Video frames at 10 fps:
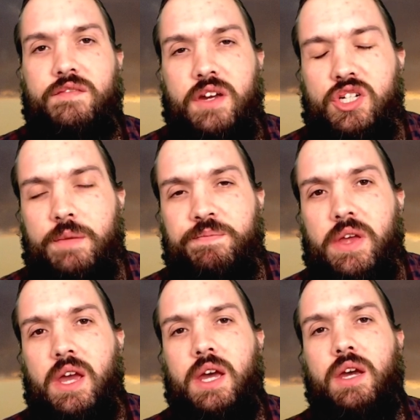vision?
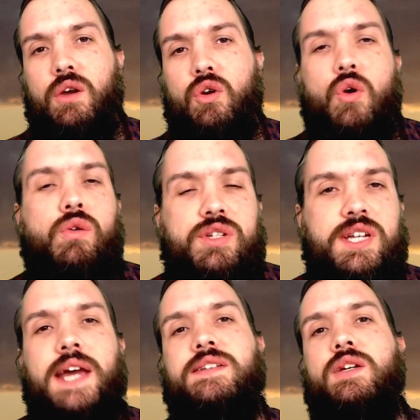Goal
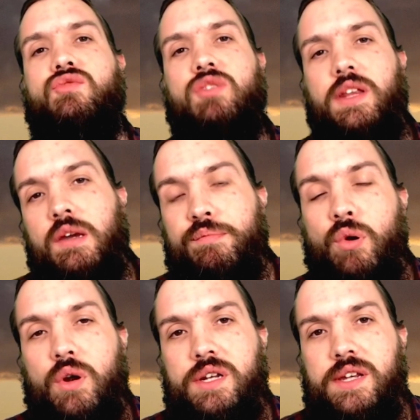setting is really
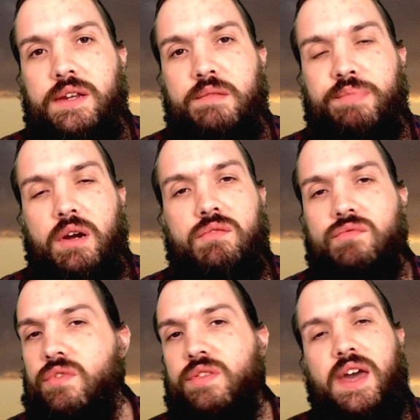important, but
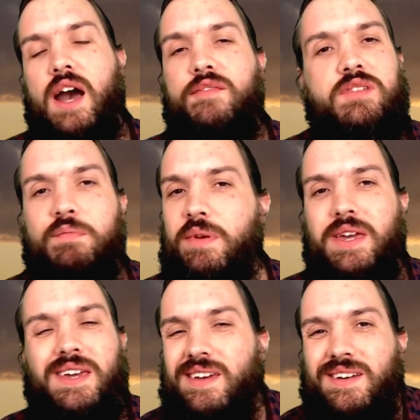they have to
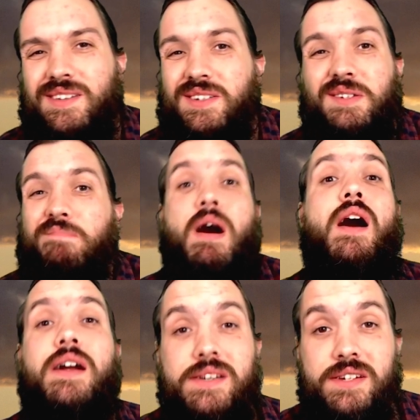be
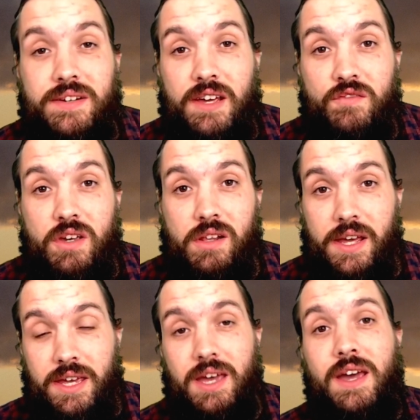smart, if you
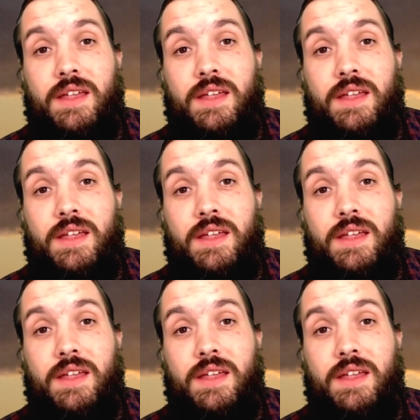like.